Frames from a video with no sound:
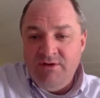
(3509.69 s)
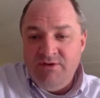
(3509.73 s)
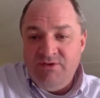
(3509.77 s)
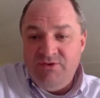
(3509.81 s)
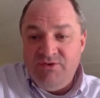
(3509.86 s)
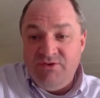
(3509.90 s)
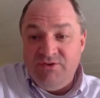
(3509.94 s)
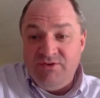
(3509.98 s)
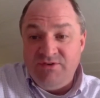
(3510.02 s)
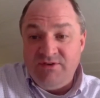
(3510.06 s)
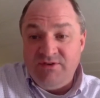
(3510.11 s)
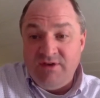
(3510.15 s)

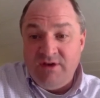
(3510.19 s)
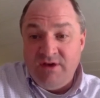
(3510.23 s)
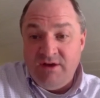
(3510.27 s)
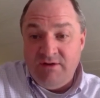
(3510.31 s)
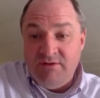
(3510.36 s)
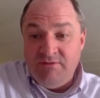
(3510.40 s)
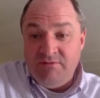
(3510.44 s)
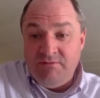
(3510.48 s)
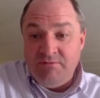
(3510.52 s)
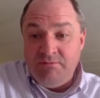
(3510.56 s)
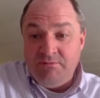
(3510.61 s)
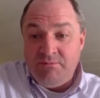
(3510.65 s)
just kind
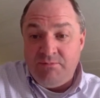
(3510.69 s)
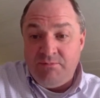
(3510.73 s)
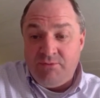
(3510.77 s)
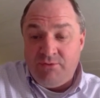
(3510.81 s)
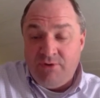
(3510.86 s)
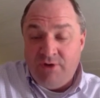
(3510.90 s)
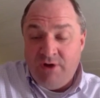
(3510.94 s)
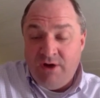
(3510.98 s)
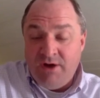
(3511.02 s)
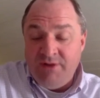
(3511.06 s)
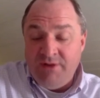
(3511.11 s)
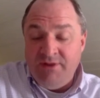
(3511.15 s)
of
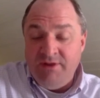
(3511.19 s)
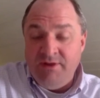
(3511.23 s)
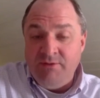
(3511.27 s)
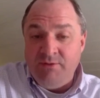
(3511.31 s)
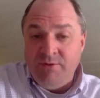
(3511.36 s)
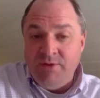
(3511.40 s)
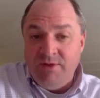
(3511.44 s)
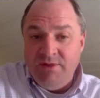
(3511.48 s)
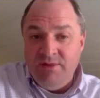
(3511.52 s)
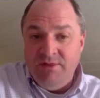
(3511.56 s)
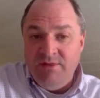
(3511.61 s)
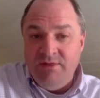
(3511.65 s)
broadly
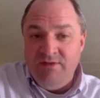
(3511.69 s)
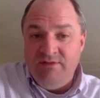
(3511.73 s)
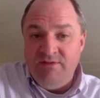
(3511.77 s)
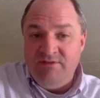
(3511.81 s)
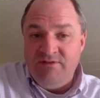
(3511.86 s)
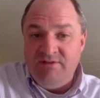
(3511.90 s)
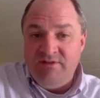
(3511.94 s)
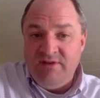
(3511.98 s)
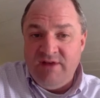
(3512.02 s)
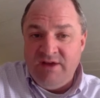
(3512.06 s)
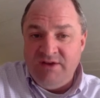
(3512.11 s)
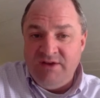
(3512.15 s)
written this
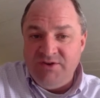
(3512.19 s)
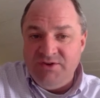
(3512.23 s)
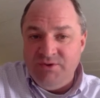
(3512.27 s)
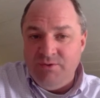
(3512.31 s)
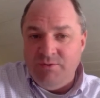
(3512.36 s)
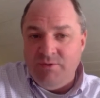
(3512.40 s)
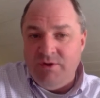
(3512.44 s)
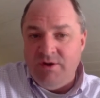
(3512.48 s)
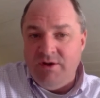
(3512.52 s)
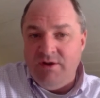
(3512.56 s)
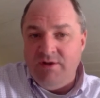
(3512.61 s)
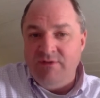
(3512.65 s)
statute
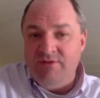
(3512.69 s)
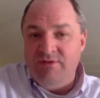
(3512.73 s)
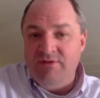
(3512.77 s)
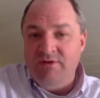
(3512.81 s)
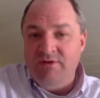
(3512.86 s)
was,